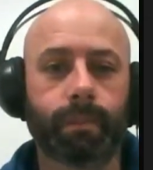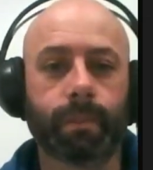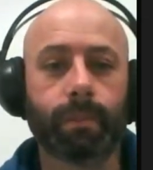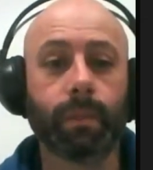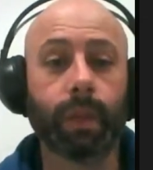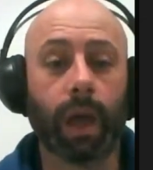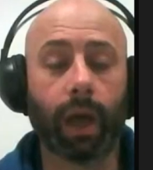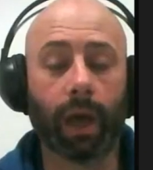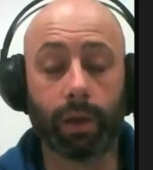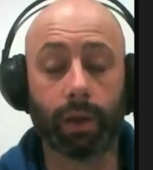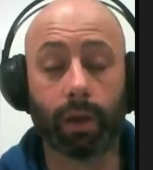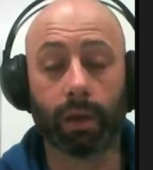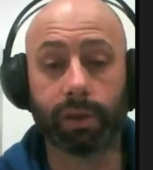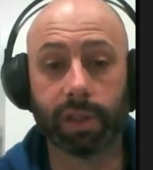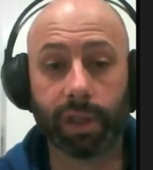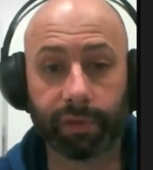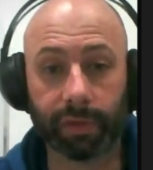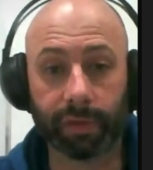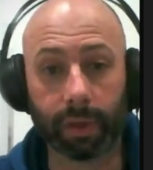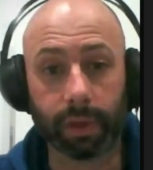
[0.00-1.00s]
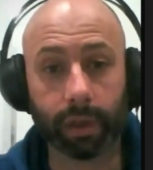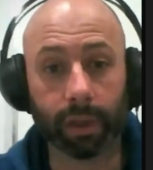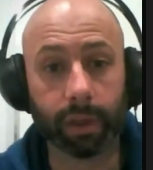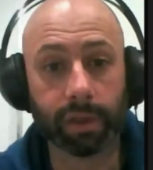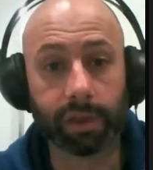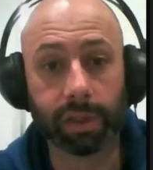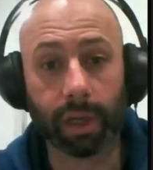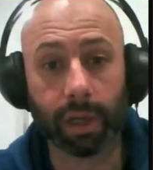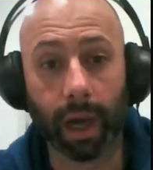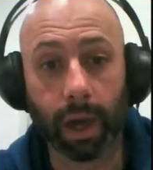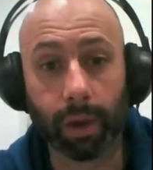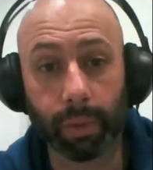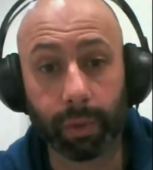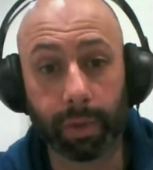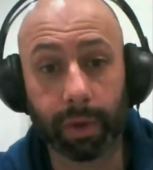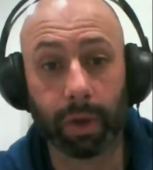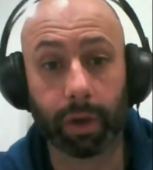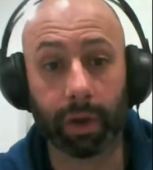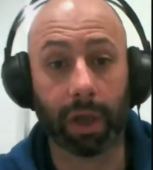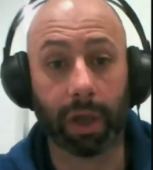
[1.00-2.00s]
No, it definitely is.
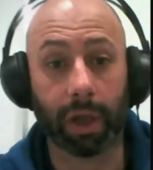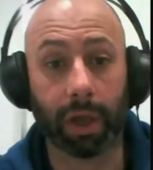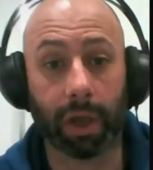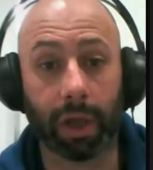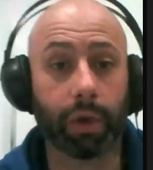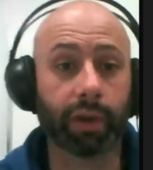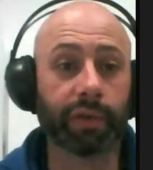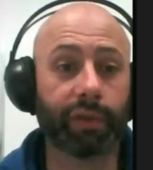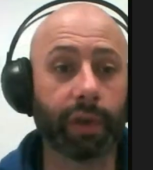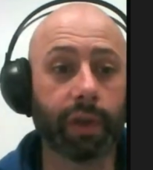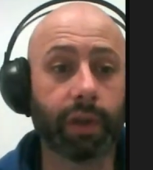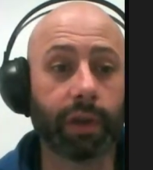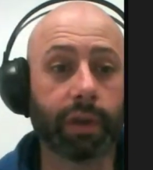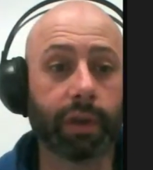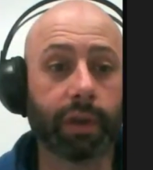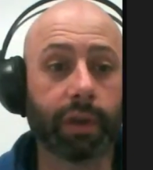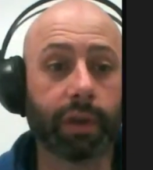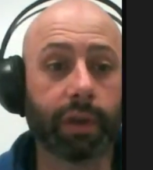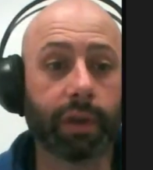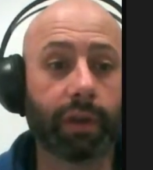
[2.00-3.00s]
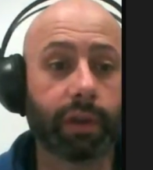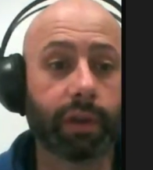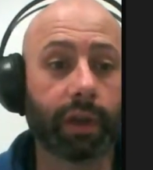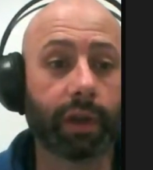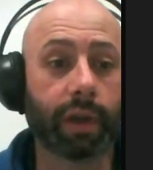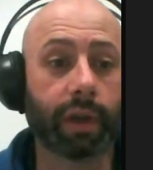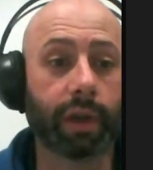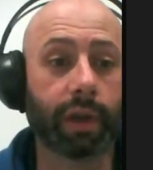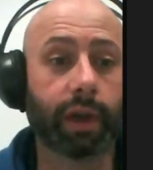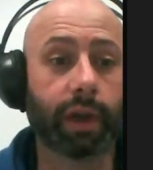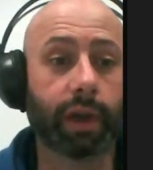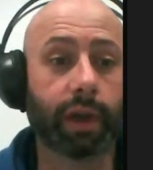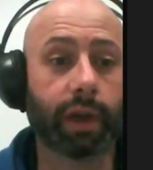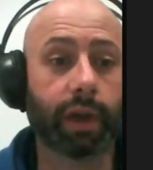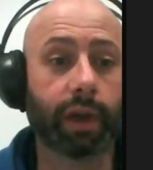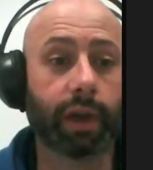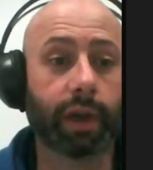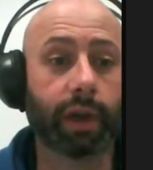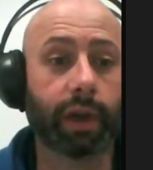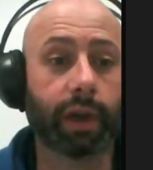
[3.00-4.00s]
We've got to go undefeated next couple of
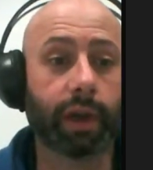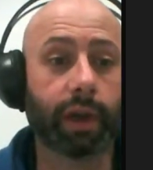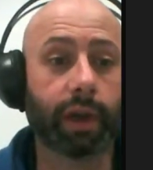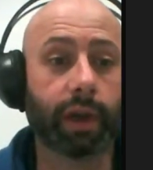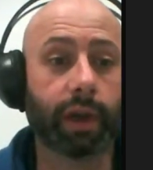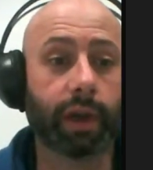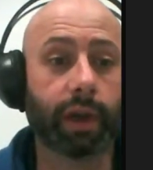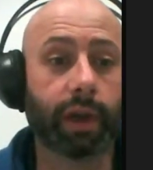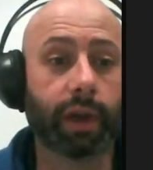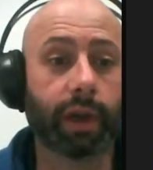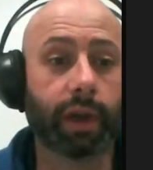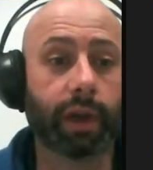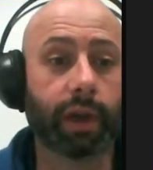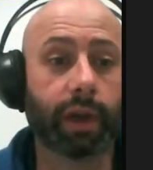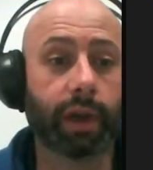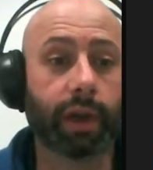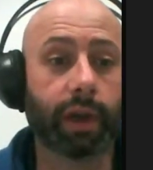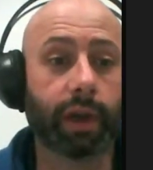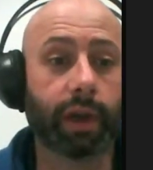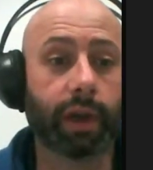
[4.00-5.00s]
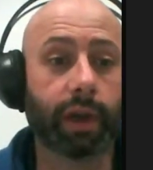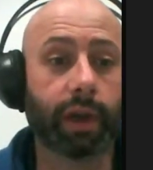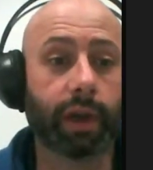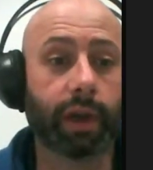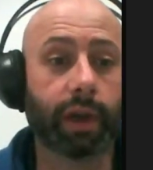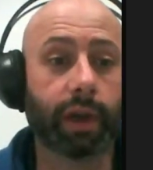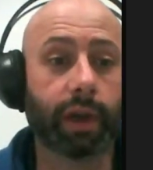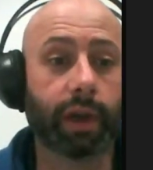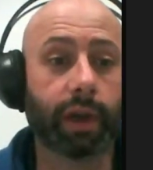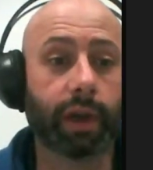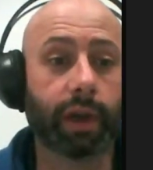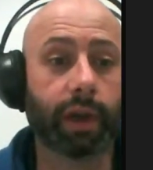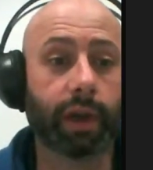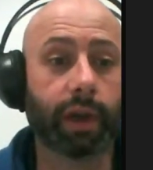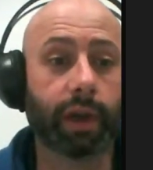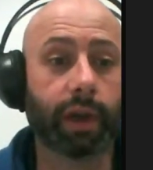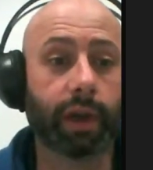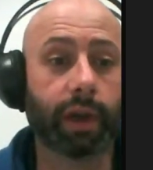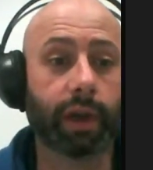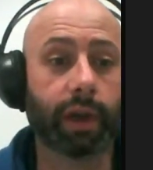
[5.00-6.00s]
weeks when we get to Adelaide, that's for sure,
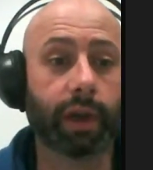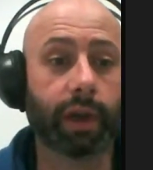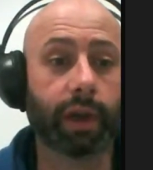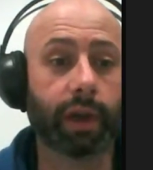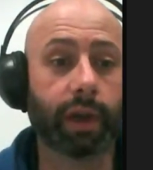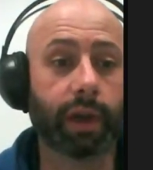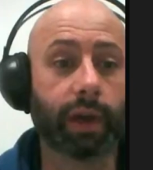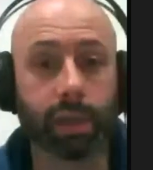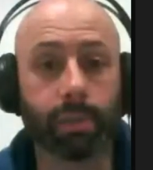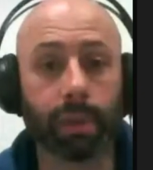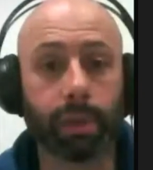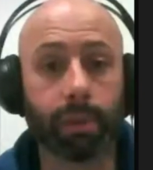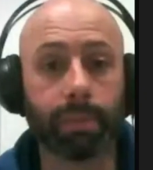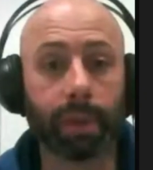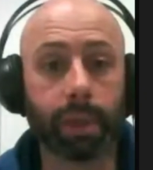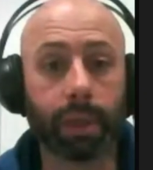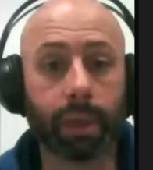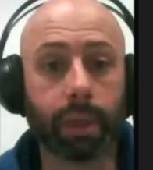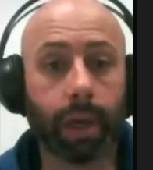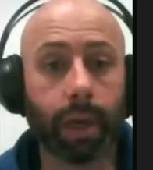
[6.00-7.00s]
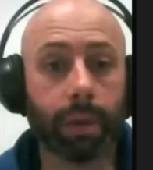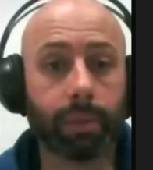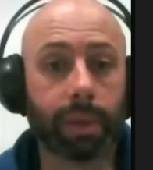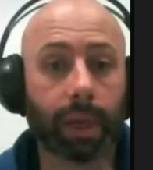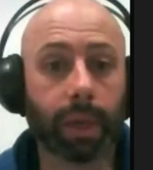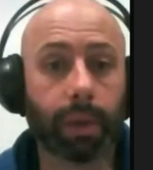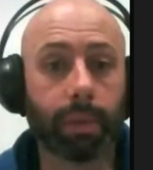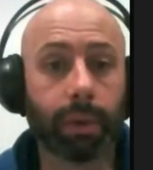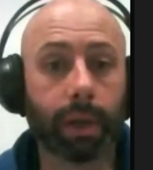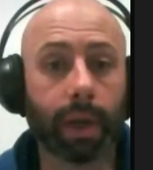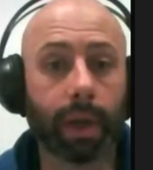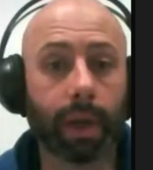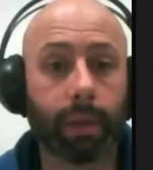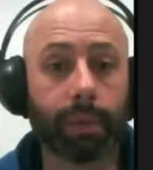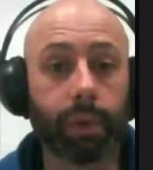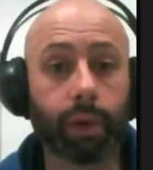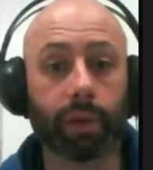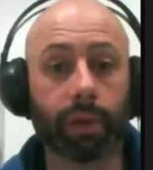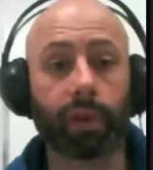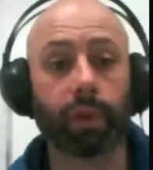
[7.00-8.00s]
because that's going to be a big game
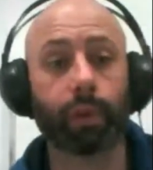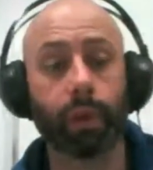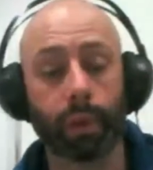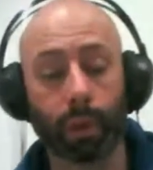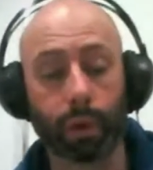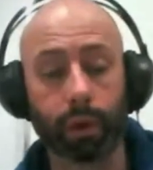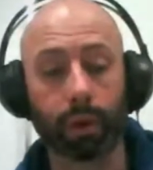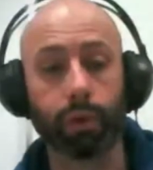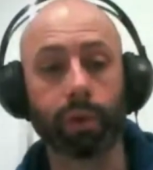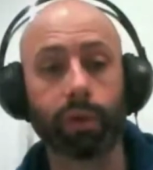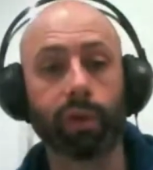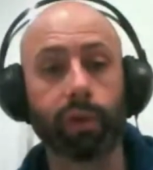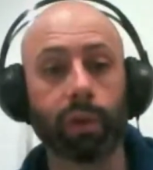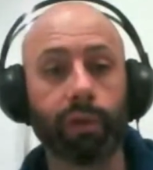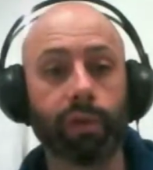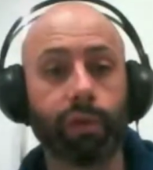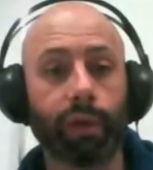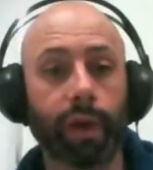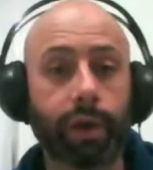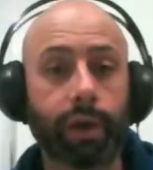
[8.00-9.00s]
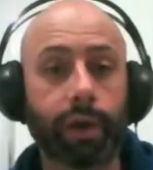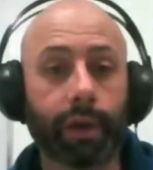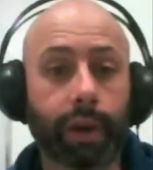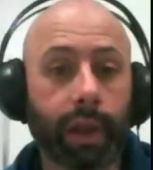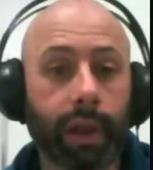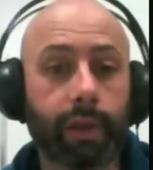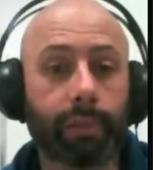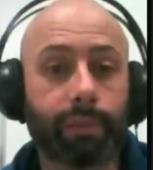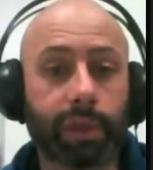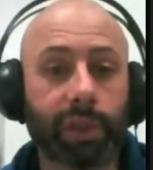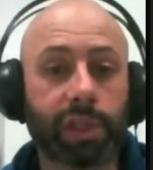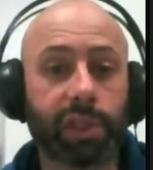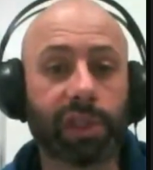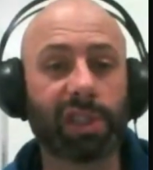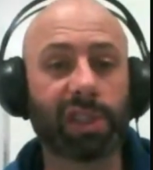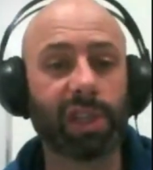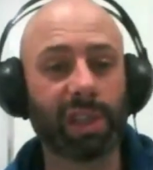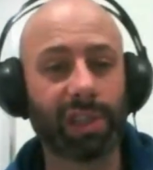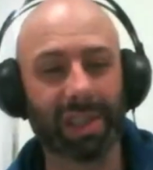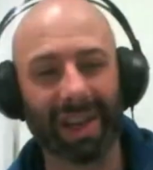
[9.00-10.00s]
coming up. Not that we want to look too far ahead.
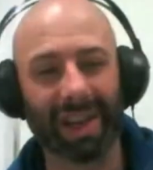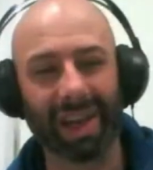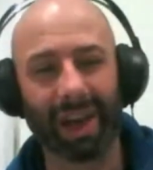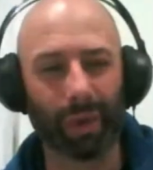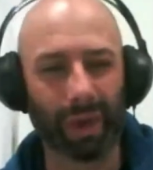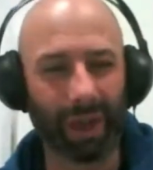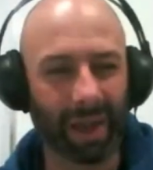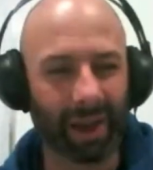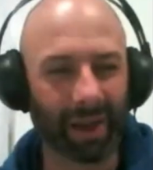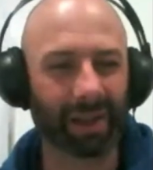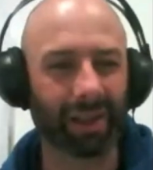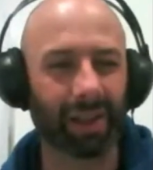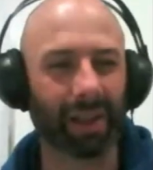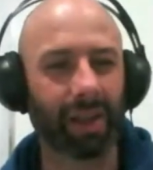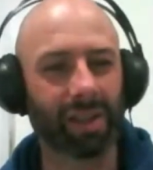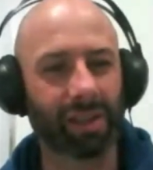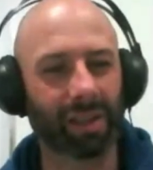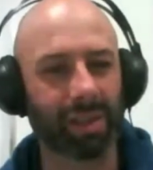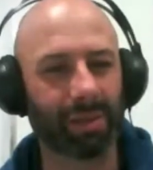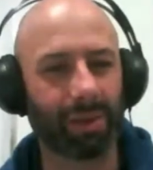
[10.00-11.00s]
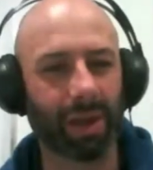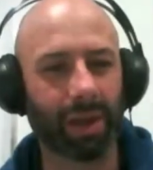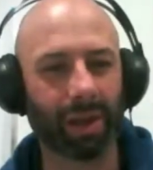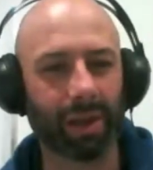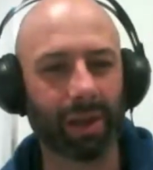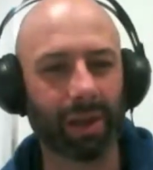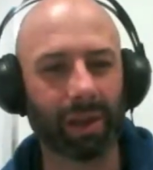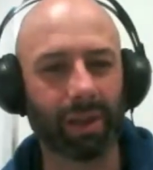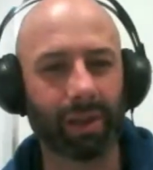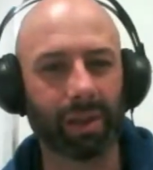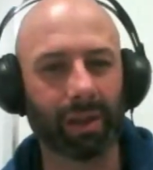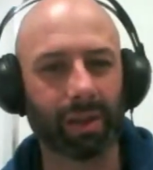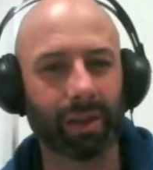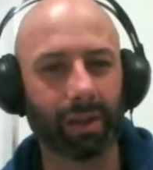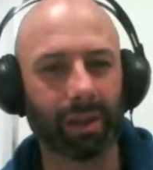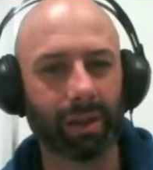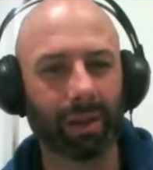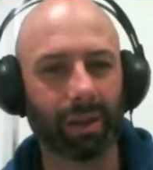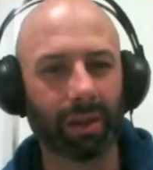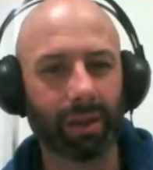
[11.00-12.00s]
But Jacinta, are we
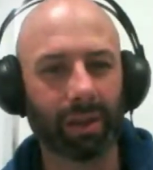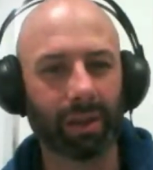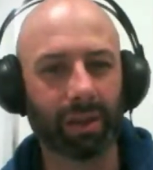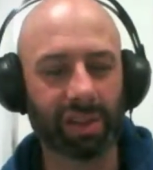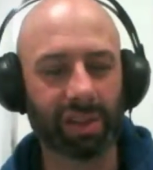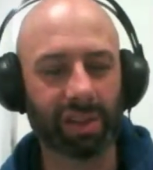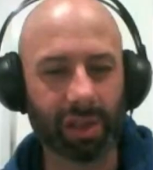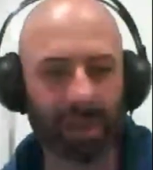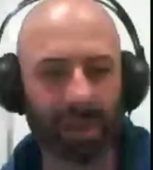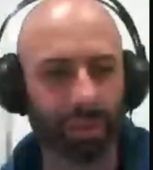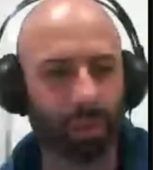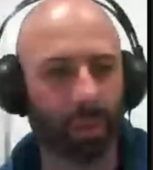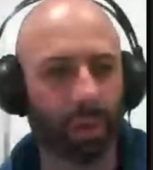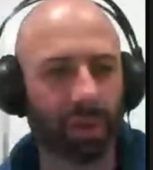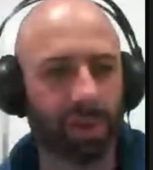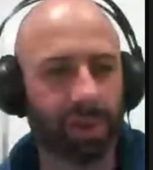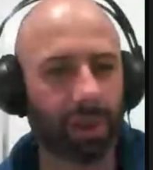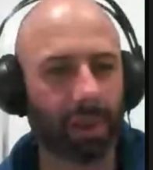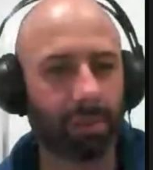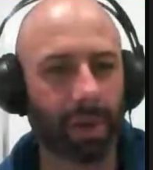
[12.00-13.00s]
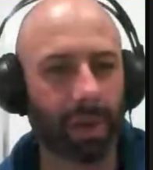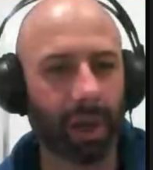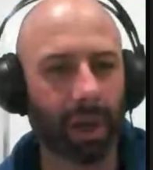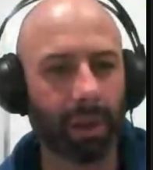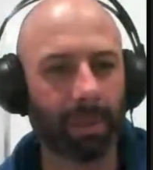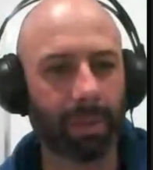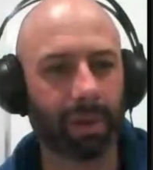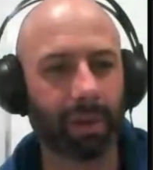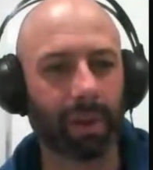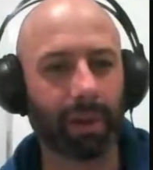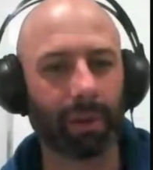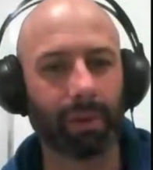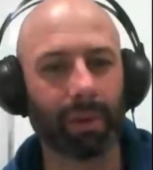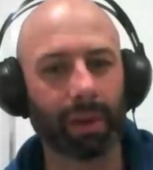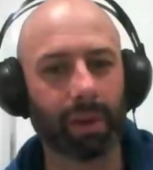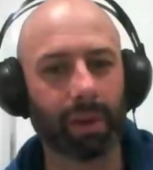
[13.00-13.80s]
underestimating the Sydney Swans at the moment?